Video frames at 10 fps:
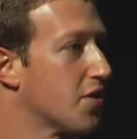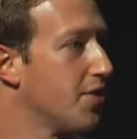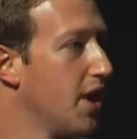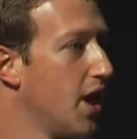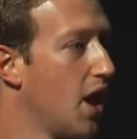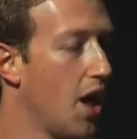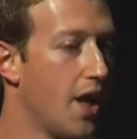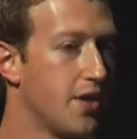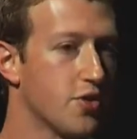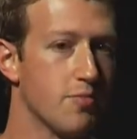So
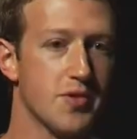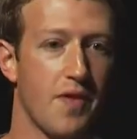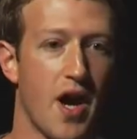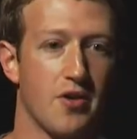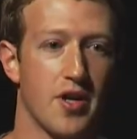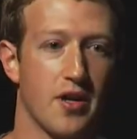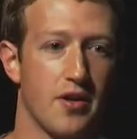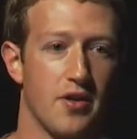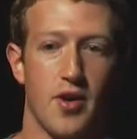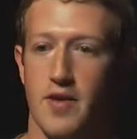in terms of hiring,
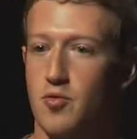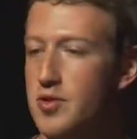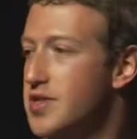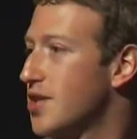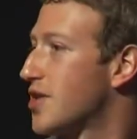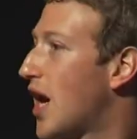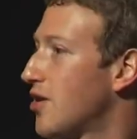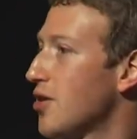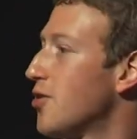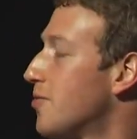everyone says
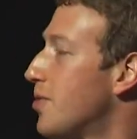hire good